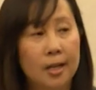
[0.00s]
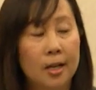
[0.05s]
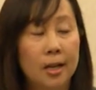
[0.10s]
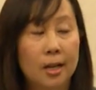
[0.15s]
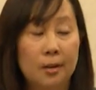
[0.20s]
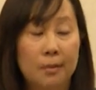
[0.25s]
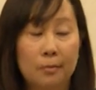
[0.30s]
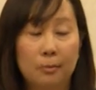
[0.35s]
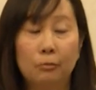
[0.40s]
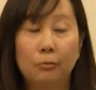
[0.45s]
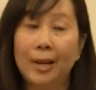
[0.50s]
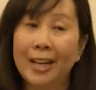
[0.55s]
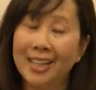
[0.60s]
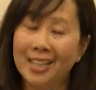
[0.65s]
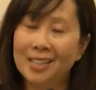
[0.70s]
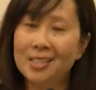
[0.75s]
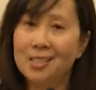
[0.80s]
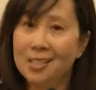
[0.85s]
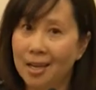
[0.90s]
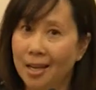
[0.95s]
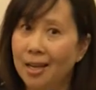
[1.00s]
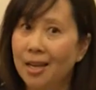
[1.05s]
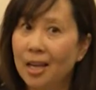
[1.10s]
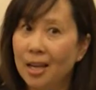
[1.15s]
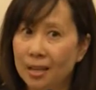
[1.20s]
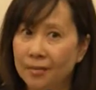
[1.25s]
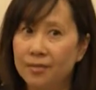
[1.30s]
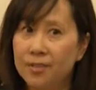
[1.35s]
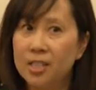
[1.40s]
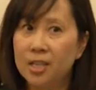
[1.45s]
rated 10
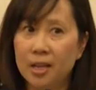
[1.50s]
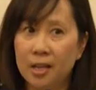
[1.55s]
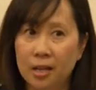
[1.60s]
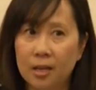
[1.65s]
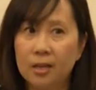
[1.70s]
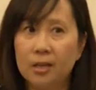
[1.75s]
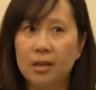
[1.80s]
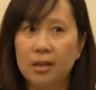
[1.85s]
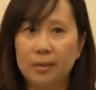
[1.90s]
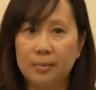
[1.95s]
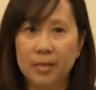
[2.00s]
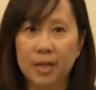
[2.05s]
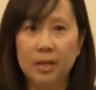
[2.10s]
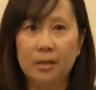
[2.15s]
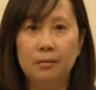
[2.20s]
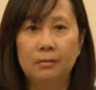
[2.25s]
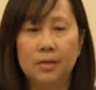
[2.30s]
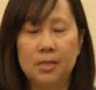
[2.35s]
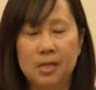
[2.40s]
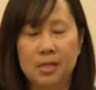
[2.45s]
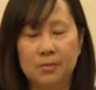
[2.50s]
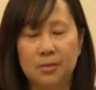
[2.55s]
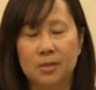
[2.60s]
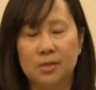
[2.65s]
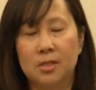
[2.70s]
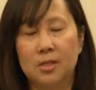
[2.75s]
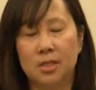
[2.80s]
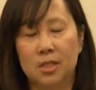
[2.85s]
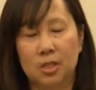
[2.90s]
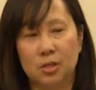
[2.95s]
out of 10. I mean, it was the
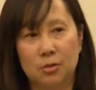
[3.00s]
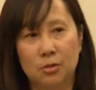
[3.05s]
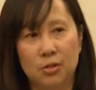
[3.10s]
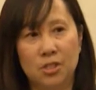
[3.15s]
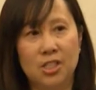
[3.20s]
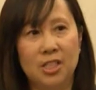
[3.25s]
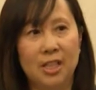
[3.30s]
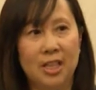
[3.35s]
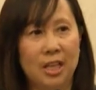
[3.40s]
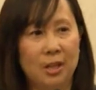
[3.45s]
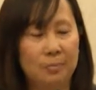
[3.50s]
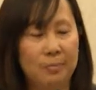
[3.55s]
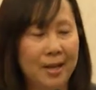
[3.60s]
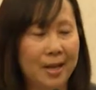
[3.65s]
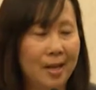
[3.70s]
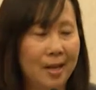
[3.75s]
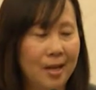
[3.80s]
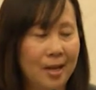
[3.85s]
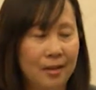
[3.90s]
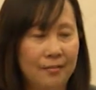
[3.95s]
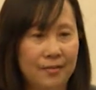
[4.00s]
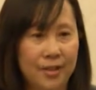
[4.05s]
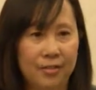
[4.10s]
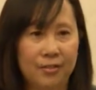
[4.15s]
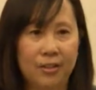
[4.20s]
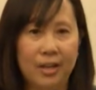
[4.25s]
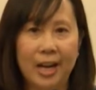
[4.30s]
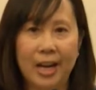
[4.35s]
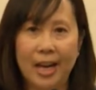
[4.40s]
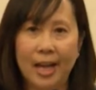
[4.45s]
most excruciating pain I've
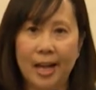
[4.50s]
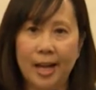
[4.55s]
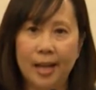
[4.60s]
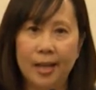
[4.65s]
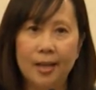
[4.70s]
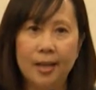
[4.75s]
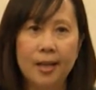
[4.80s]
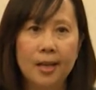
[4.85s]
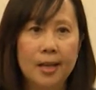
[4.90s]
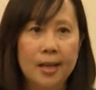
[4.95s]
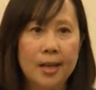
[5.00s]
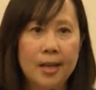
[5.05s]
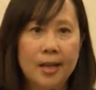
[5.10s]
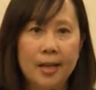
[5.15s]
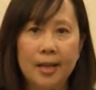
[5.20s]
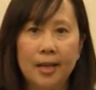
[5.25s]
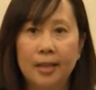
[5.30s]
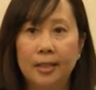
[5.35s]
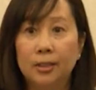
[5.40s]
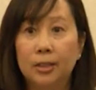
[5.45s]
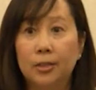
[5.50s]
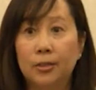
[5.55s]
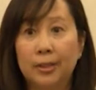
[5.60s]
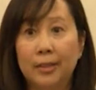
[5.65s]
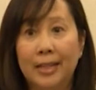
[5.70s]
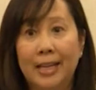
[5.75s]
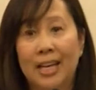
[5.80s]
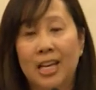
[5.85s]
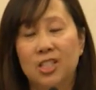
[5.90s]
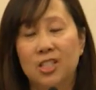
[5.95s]
ever had, and I
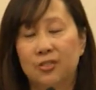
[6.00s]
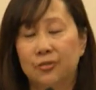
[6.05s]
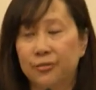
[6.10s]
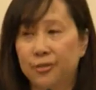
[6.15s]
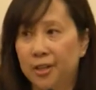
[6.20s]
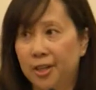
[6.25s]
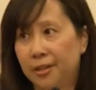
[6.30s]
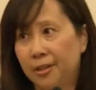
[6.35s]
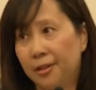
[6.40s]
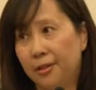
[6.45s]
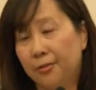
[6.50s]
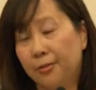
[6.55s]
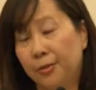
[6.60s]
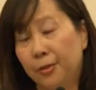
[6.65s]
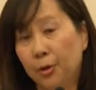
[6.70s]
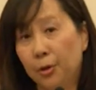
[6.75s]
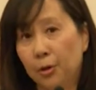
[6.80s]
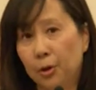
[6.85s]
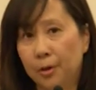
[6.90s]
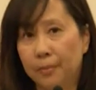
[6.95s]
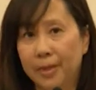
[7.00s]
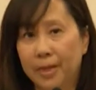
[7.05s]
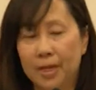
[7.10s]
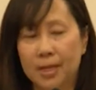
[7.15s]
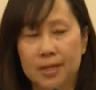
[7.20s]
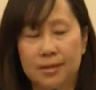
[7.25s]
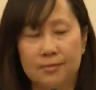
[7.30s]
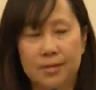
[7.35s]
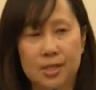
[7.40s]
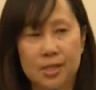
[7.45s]
literally had to fall to the floor
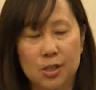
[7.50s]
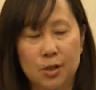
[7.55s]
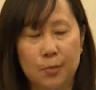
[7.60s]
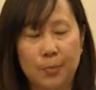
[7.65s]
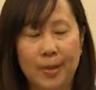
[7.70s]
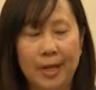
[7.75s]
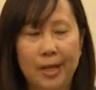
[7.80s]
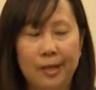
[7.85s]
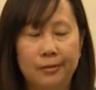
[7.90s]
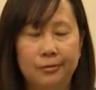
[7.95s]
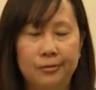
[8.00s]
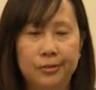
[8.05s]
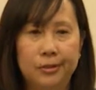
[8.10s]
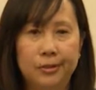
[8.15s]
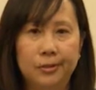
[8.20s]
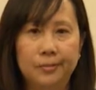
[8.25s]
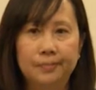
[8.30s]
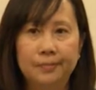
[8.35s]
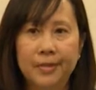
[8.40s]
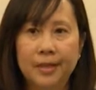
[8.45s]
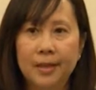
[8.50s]
because it was so painful.